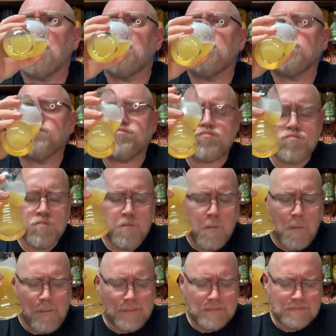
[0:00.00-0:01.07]

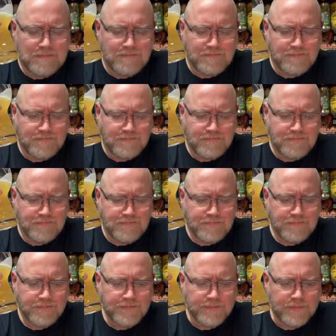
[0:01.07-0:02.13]

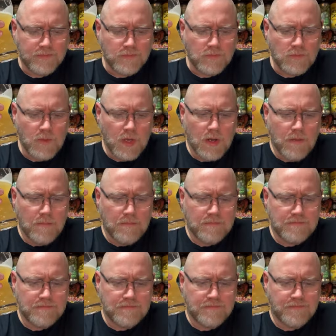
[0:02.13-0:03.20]

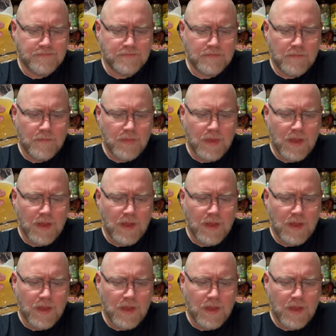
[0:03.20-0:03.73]
[no speech]